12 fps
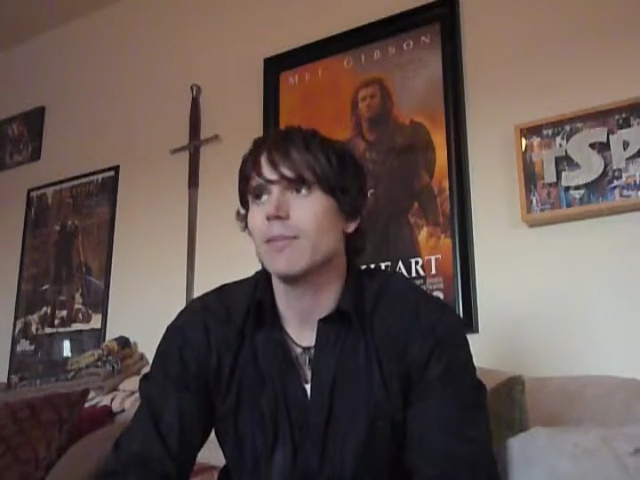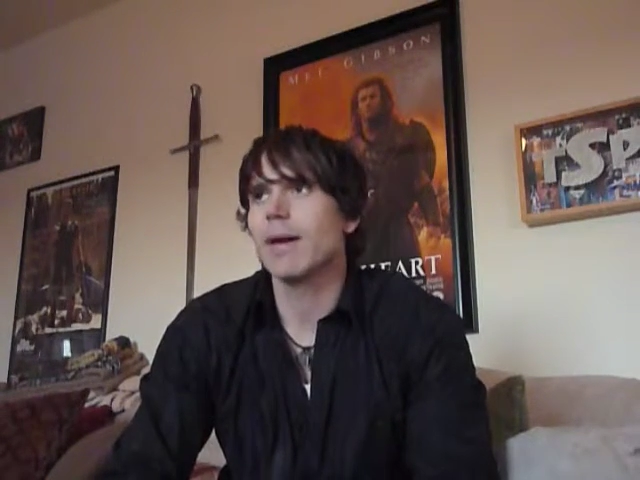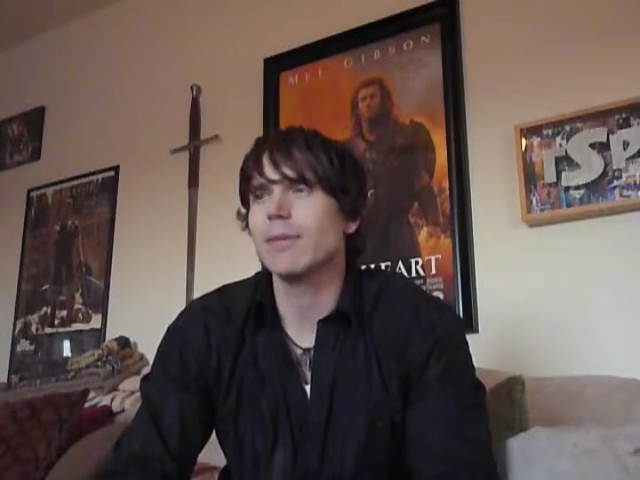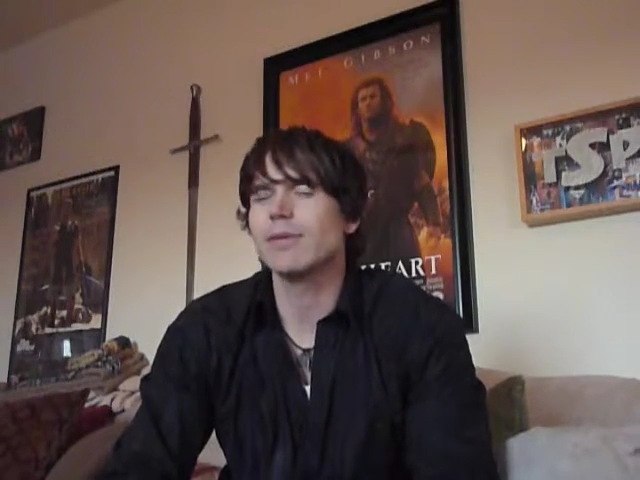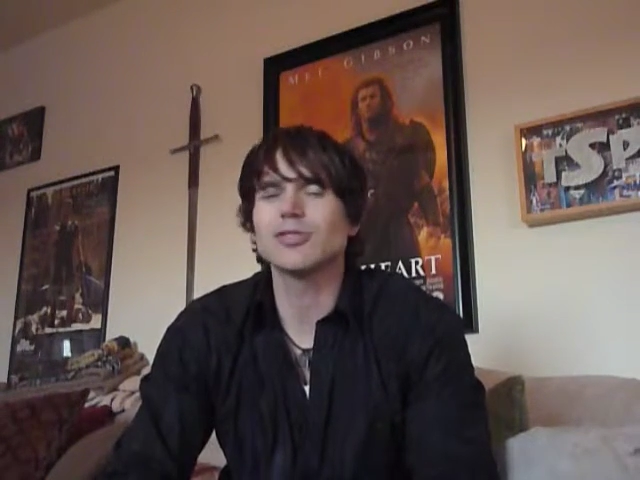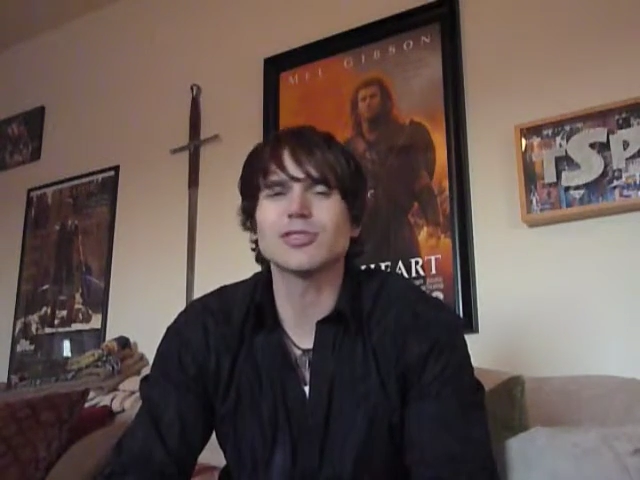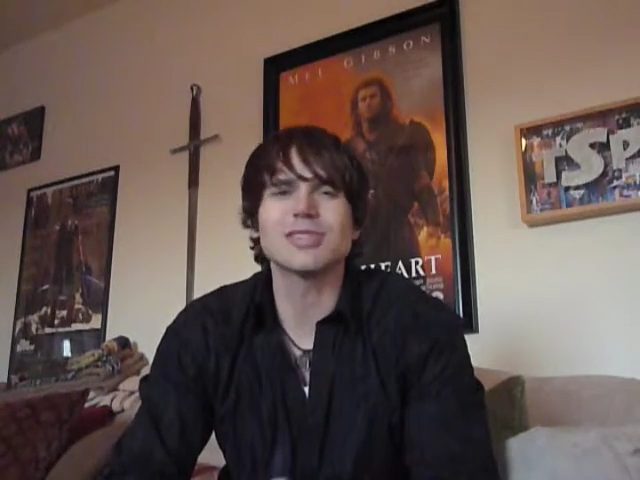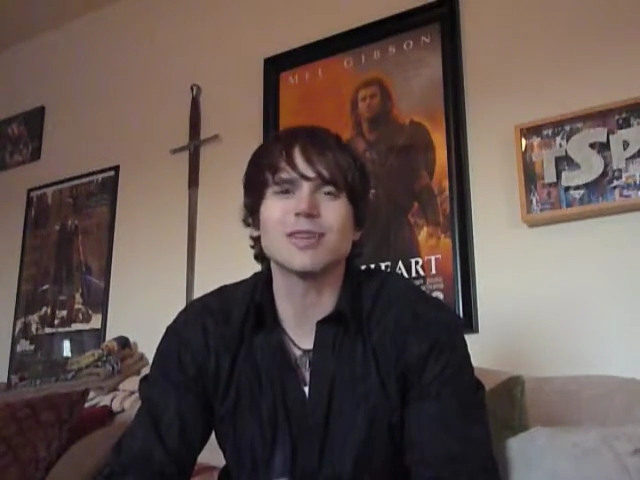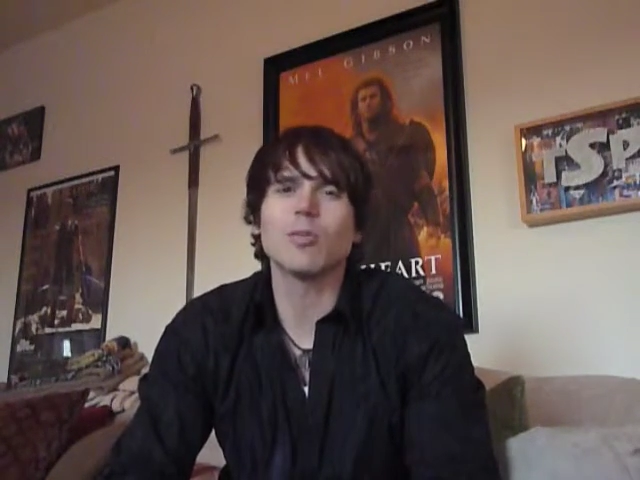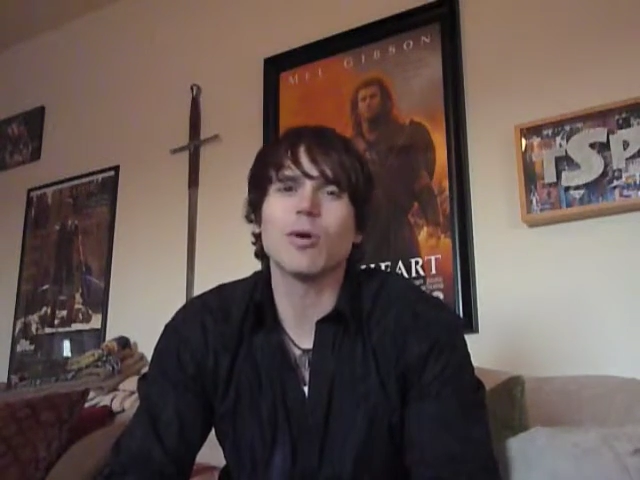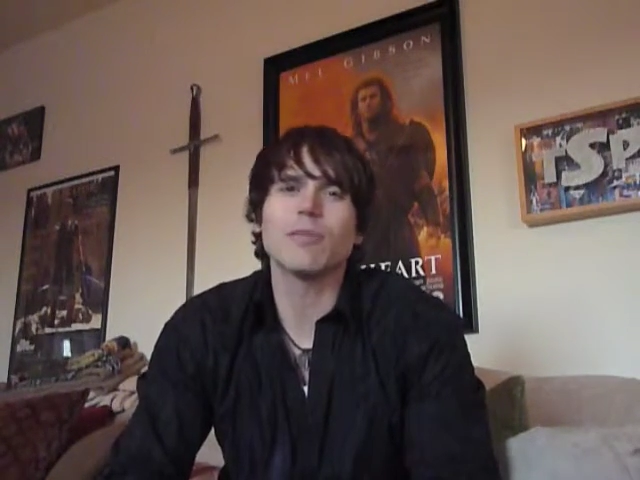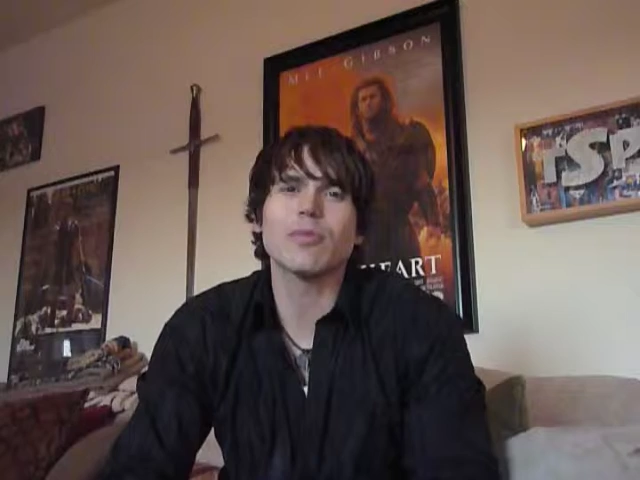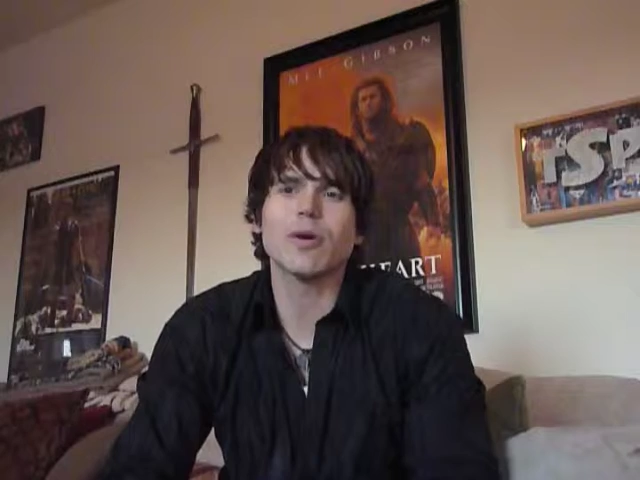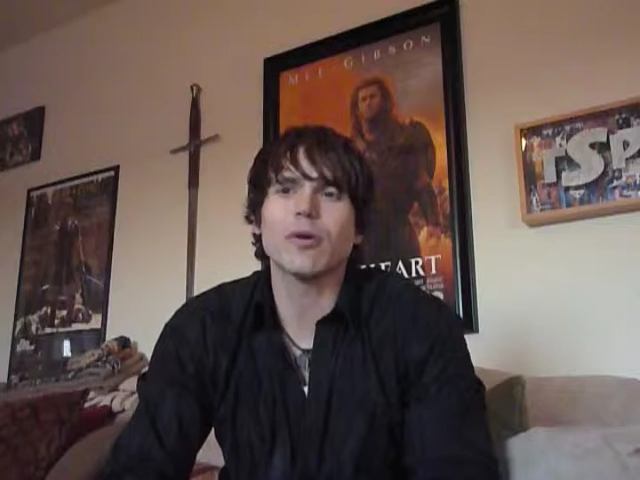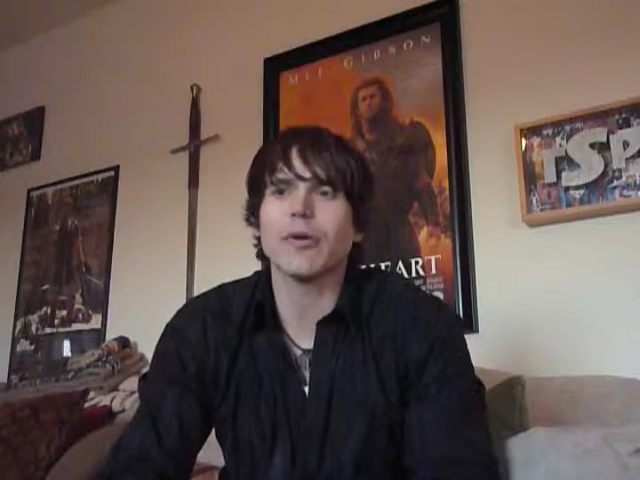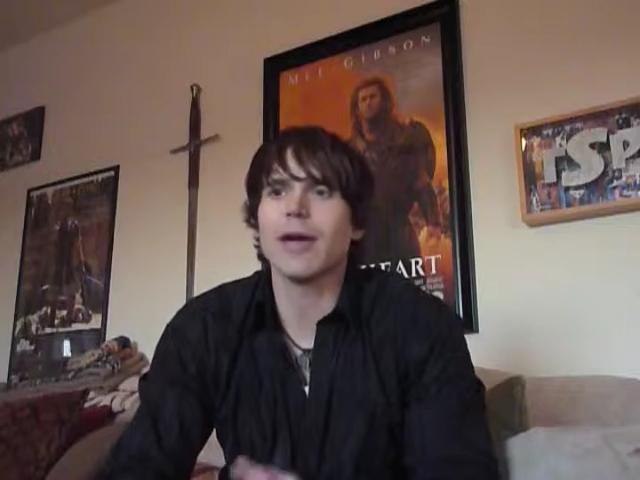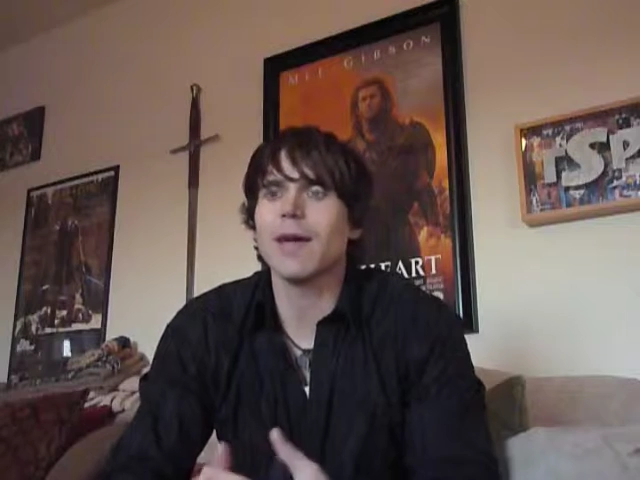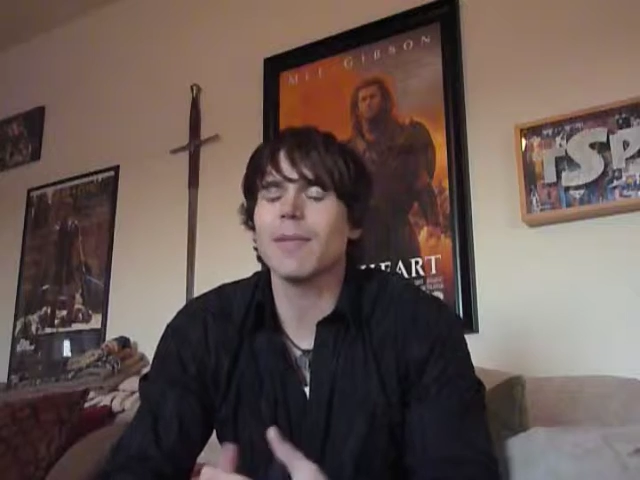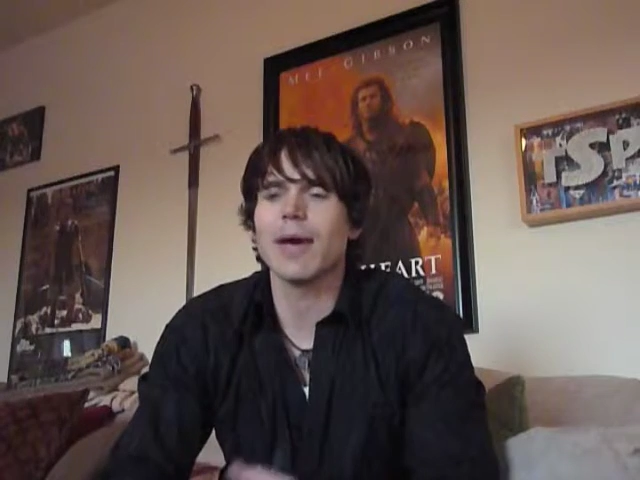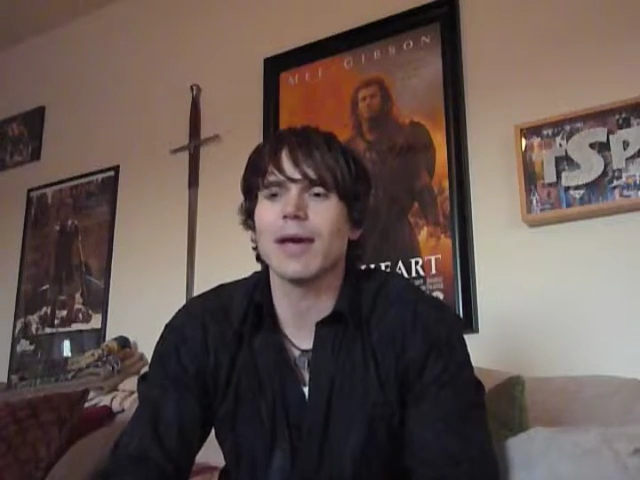Maybe you just need one program